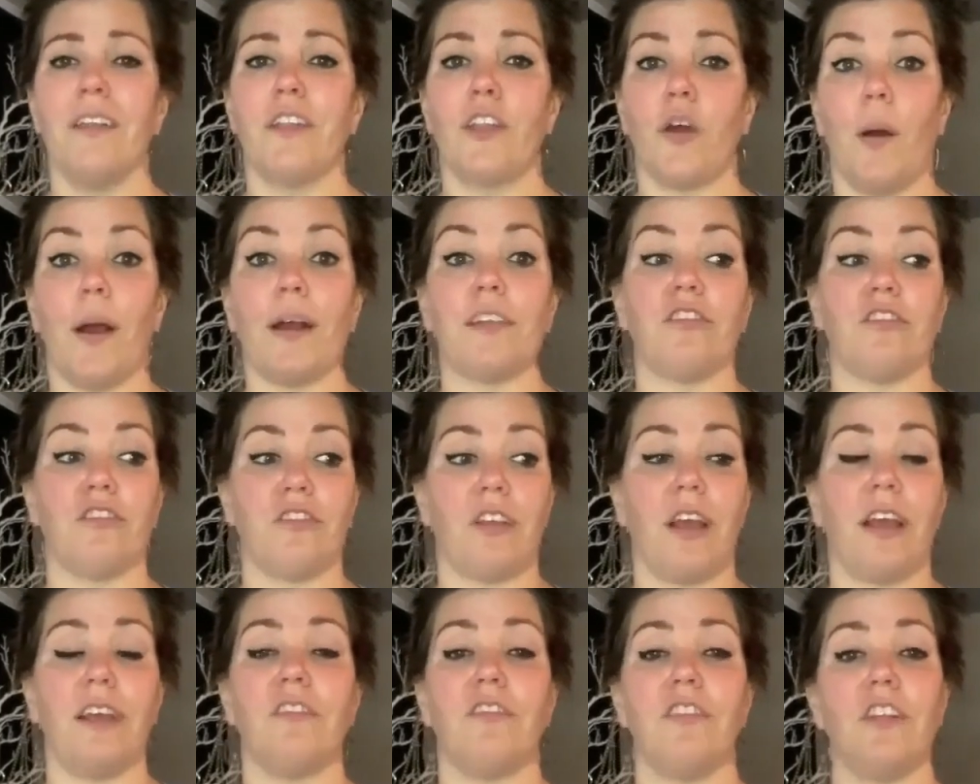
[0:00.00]
Though
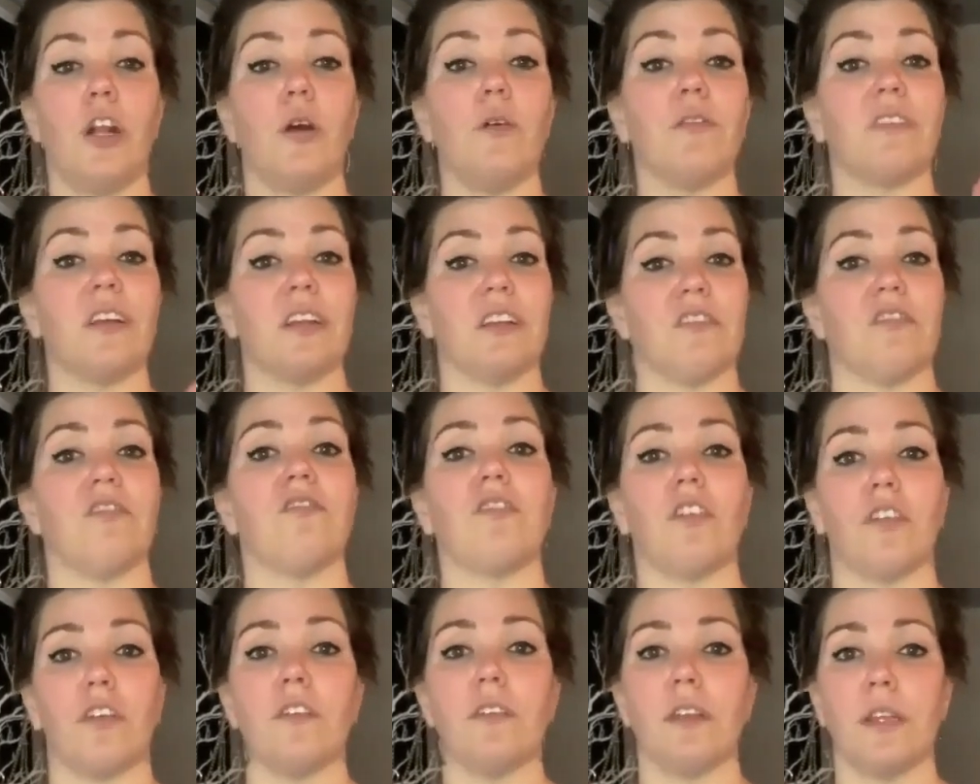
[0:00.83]
exercise, is going to
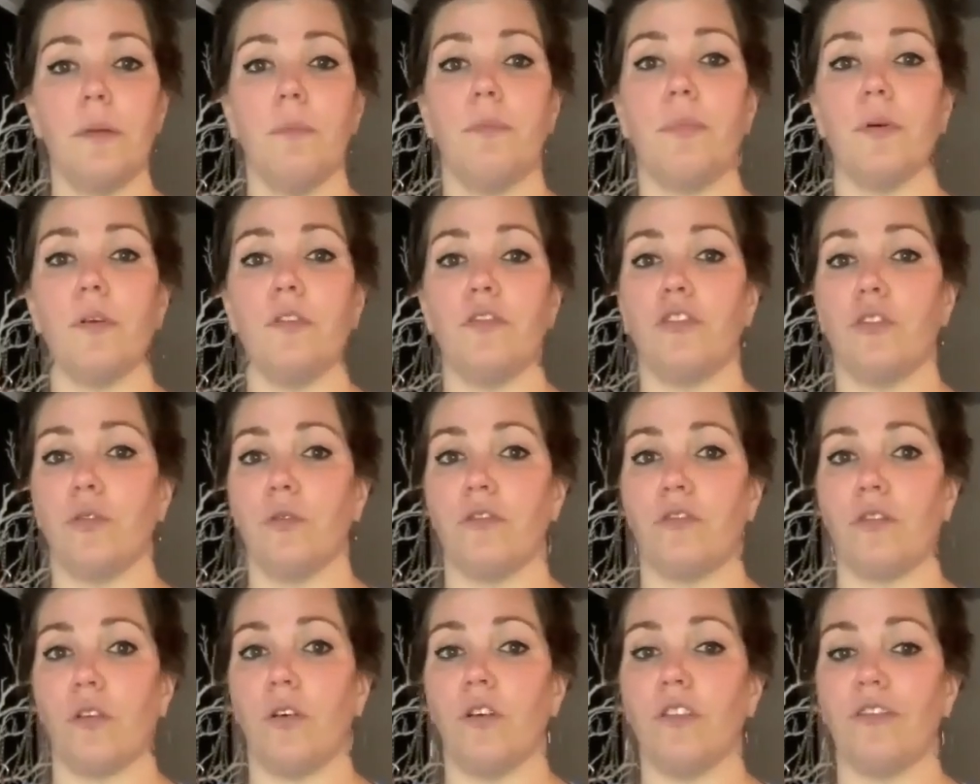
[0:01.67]
certainly boost your
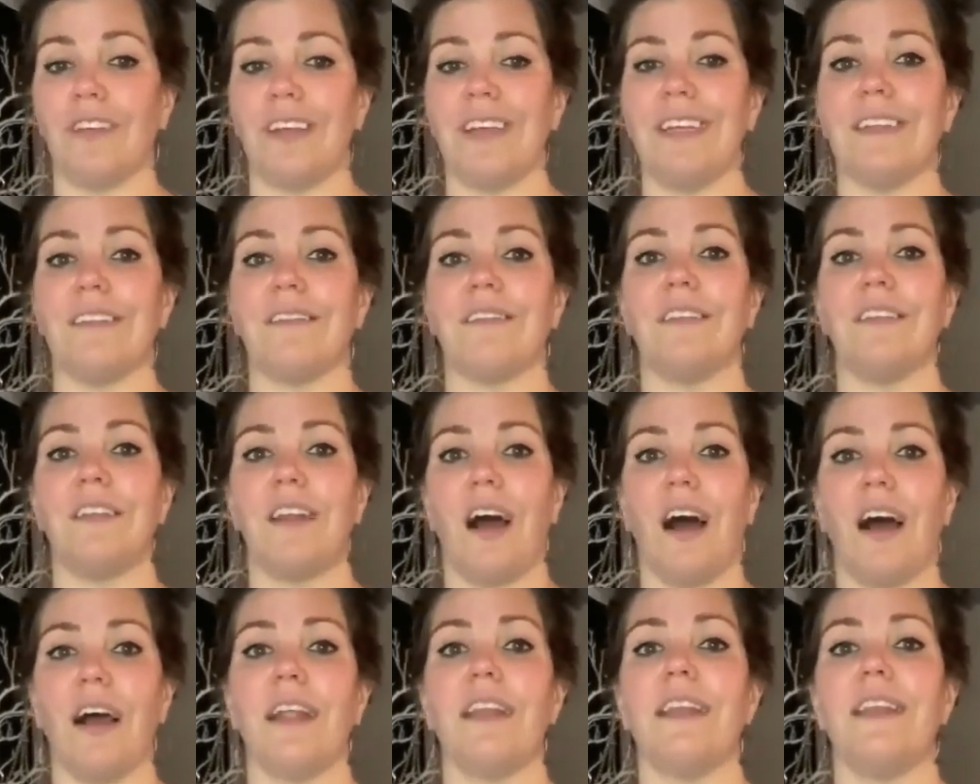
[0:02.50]
results, it's
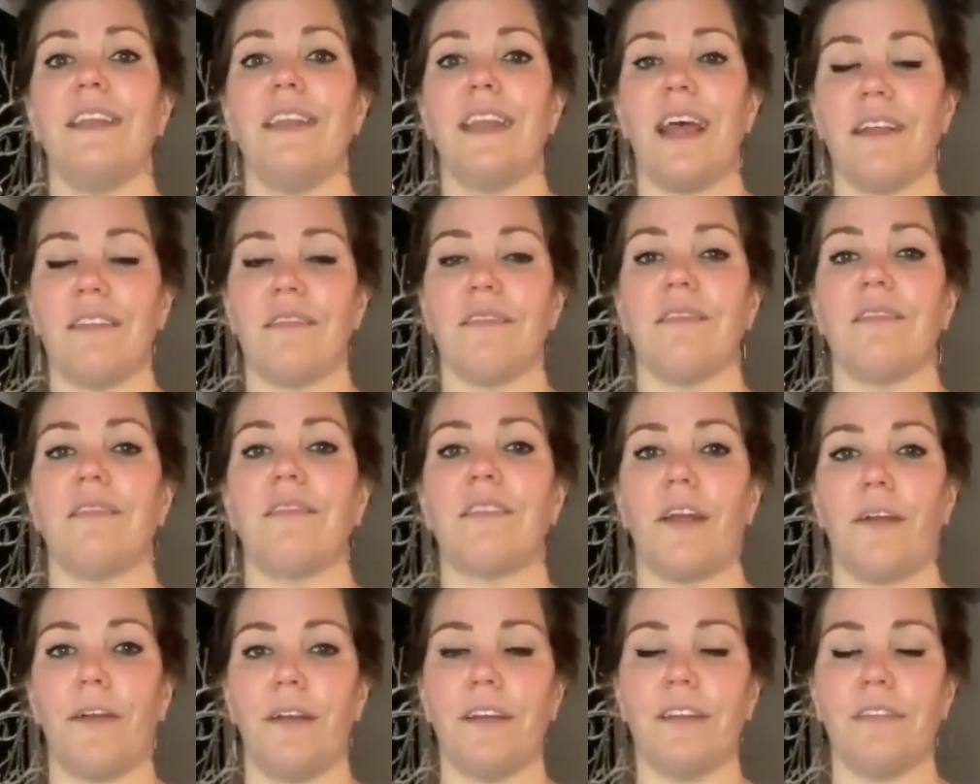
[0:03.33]
not
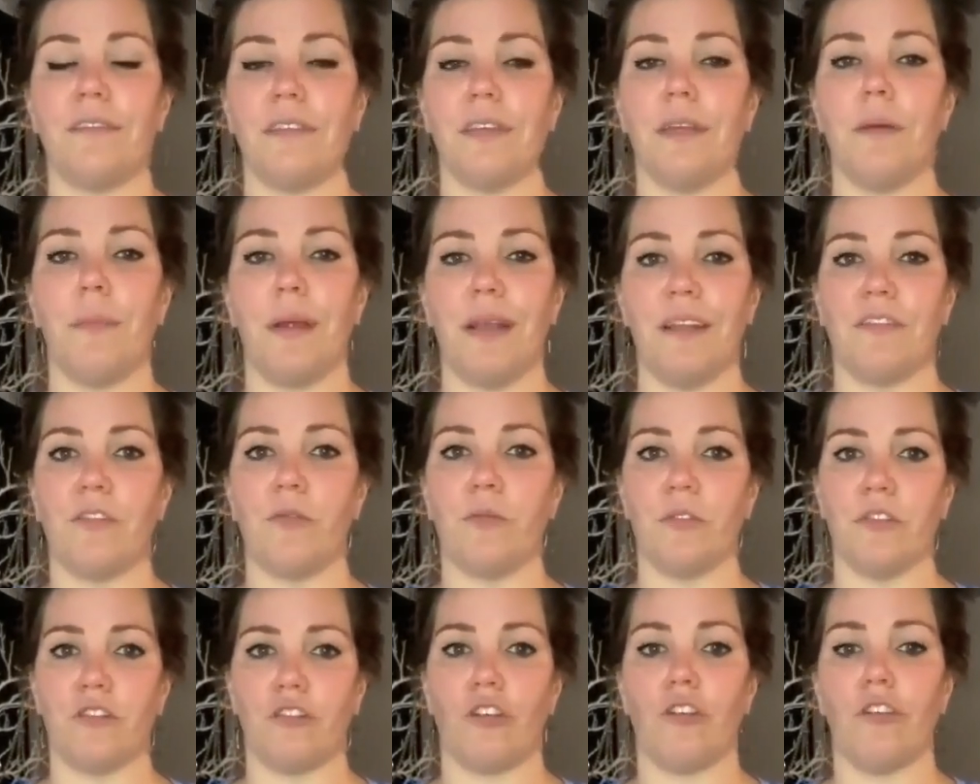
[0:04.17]
necessary to see
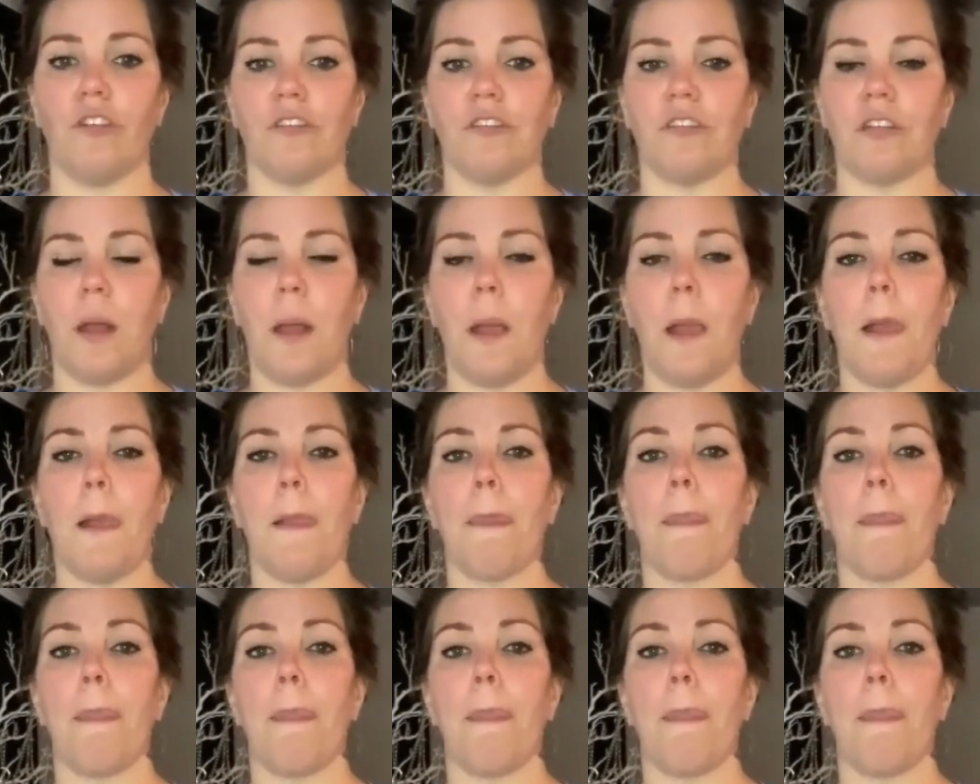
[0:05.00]
amazing results.